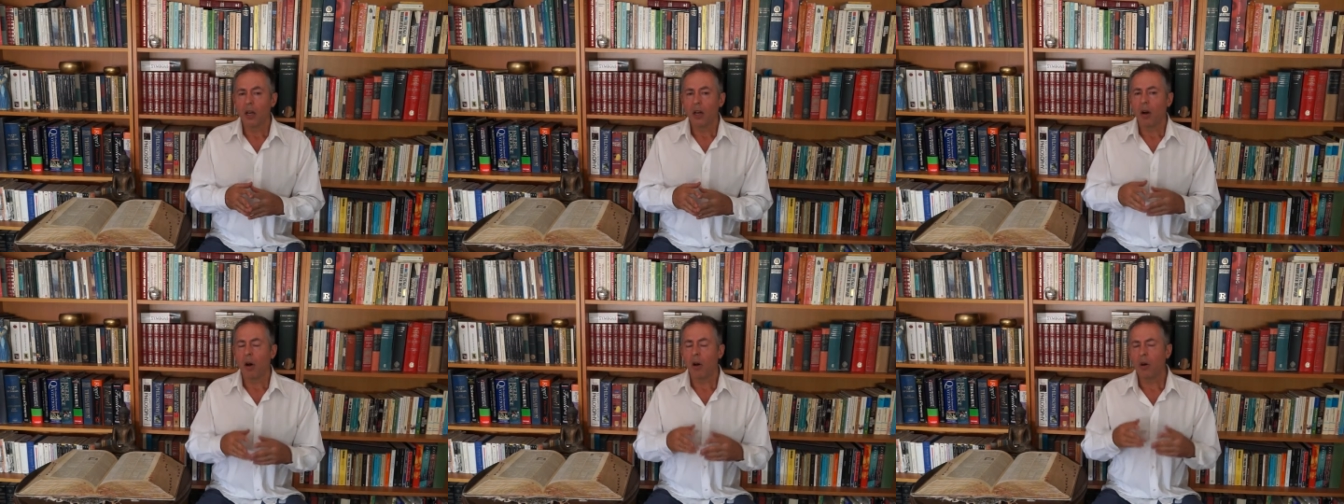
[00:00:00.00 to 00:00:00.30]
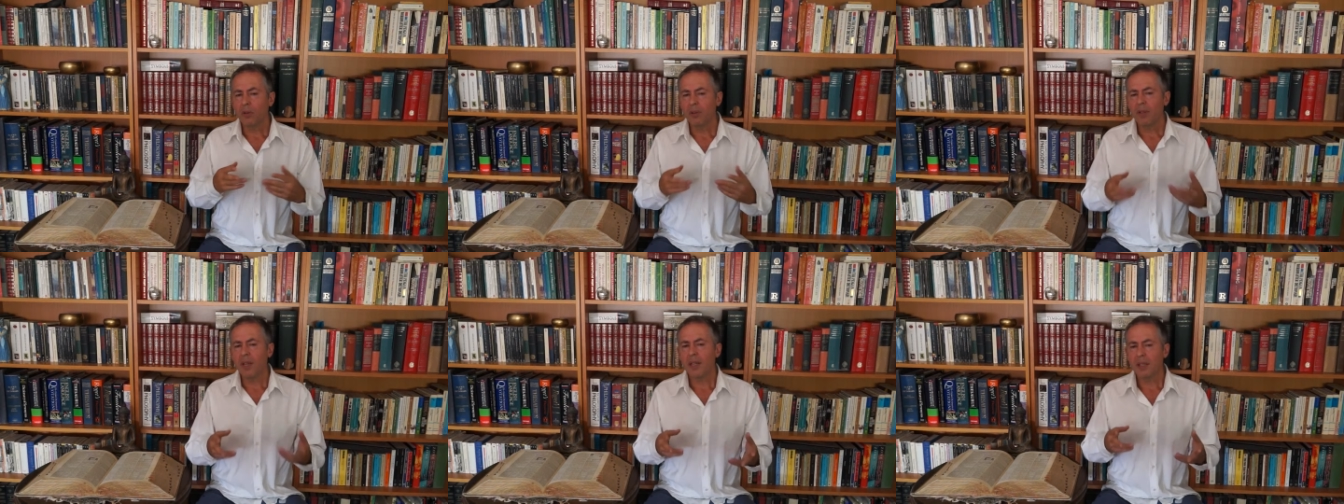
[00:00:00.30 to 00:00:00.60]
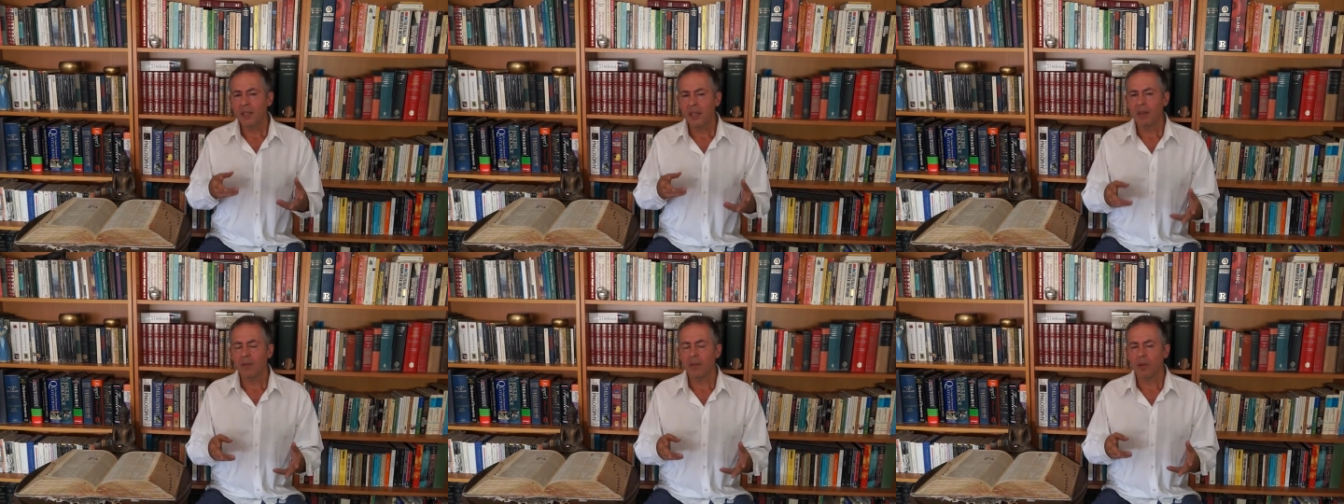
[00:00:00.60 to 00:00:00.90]
All
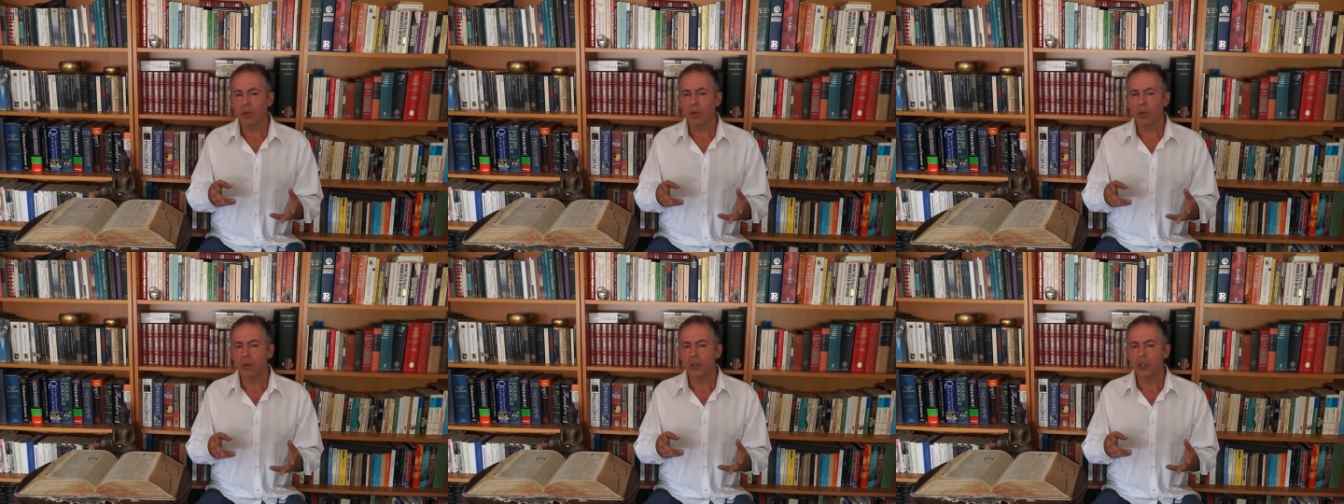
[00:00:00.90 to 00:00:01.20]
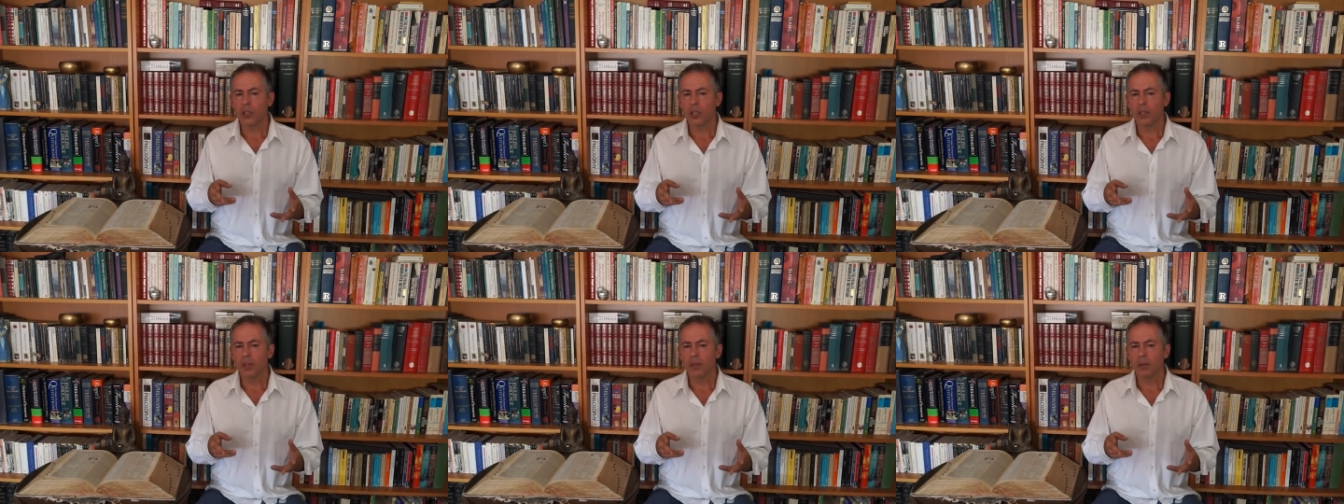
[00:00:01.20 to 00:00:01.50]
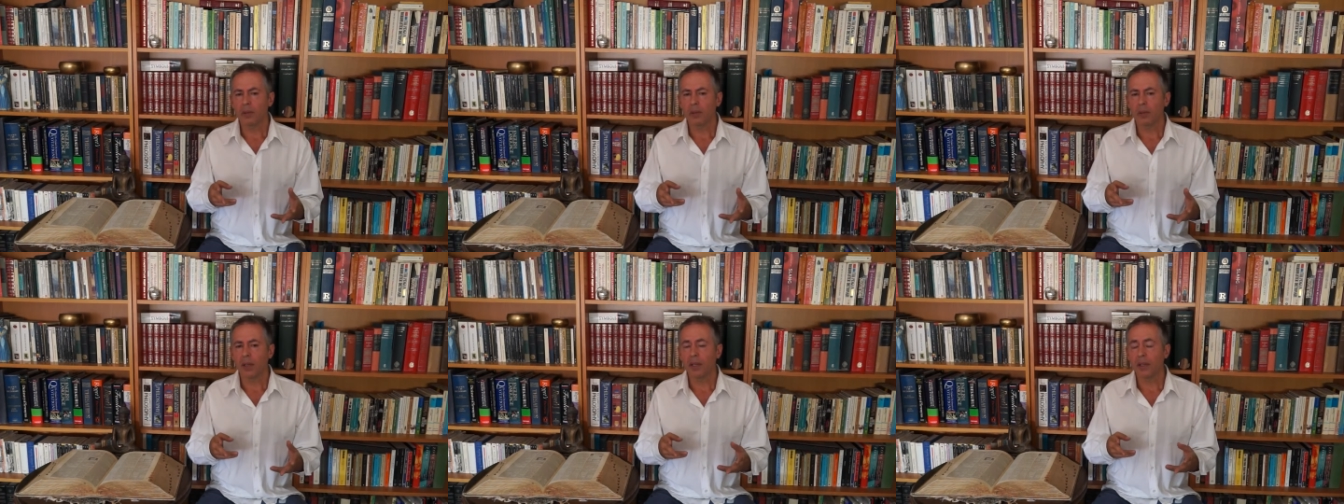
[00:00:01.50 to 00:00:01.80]
things have an origin,
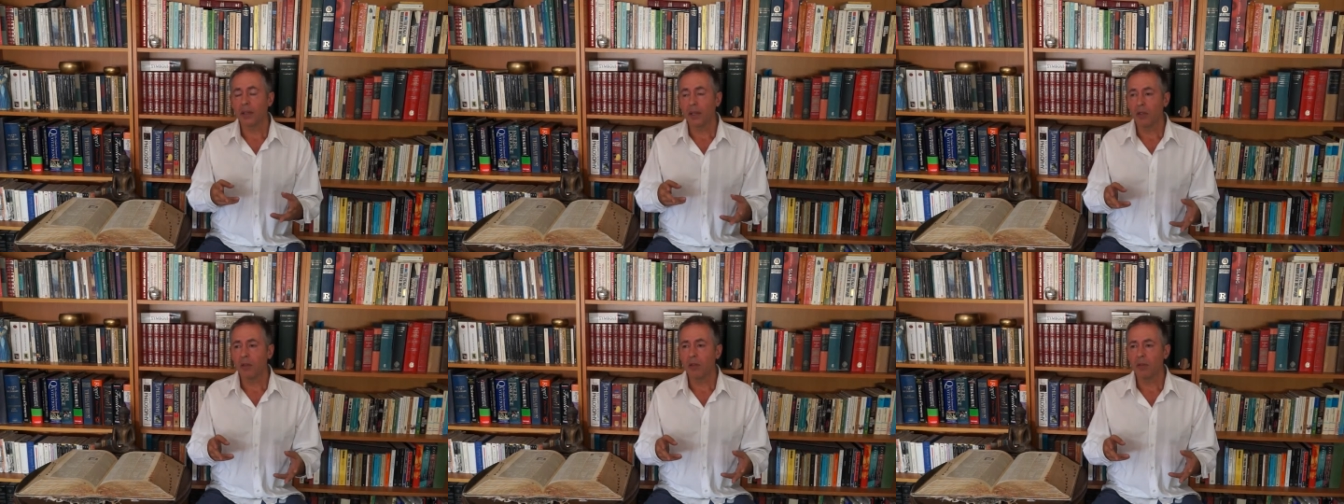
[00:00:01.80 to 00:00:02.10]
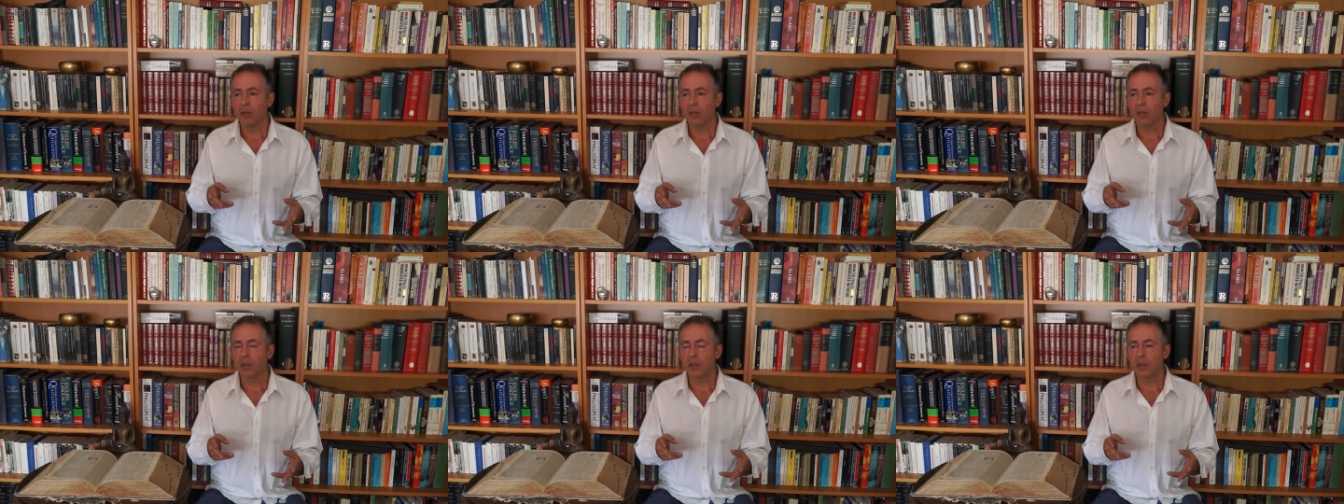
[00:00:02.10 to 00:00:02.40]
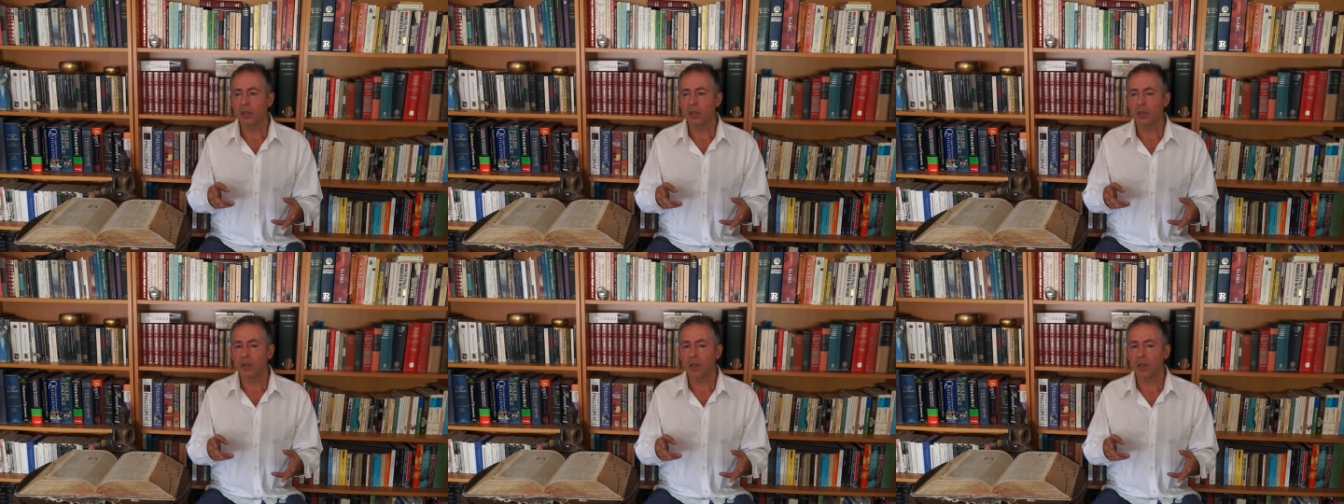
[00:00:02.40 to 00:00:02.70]
like the universe
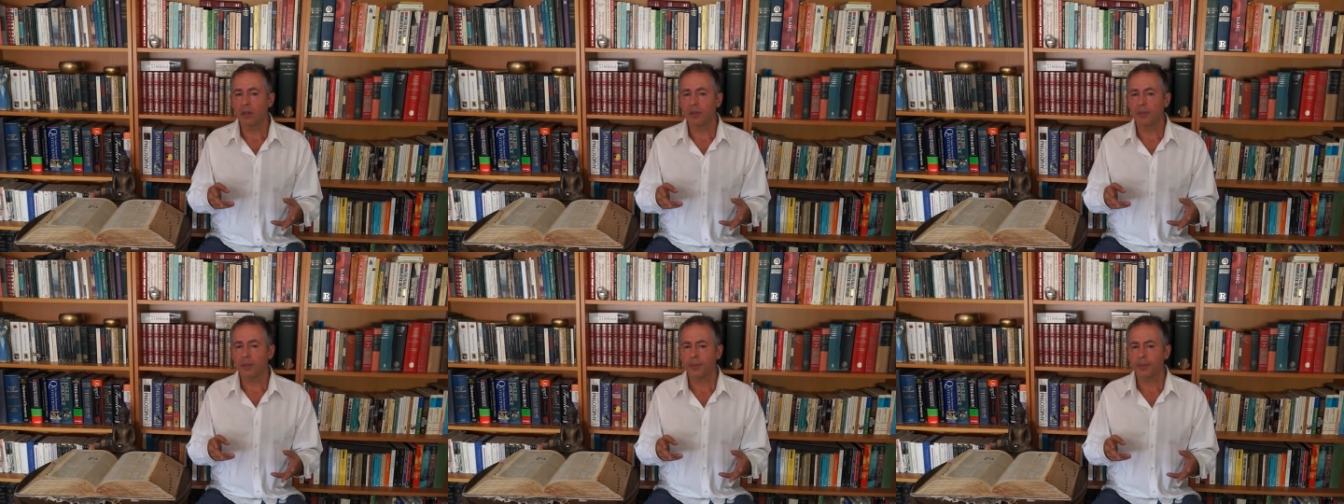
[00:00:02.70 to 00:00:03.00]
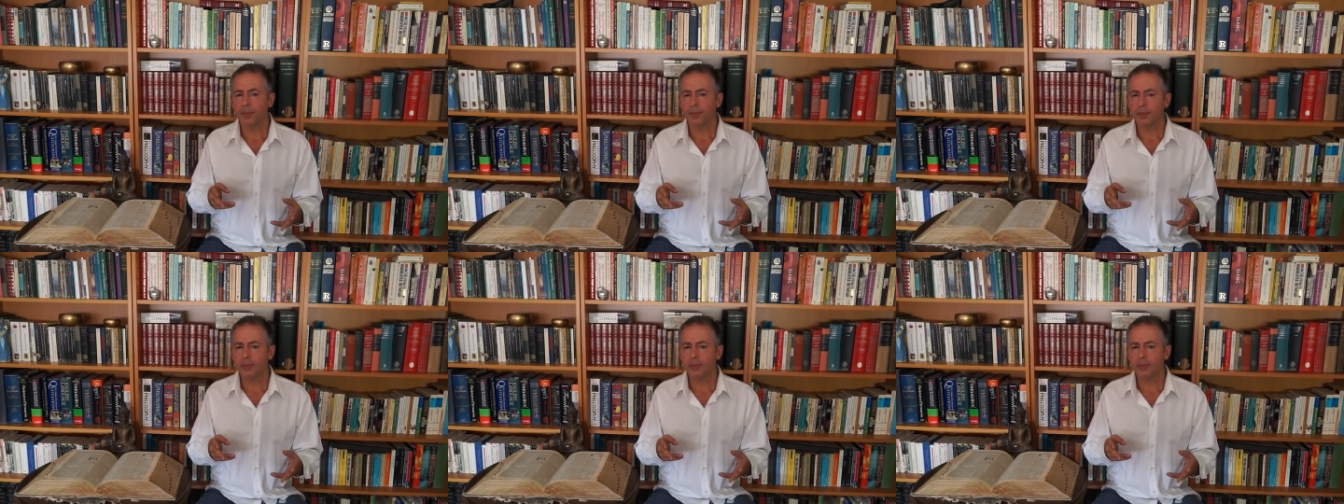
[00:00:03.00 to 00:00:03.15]
itself,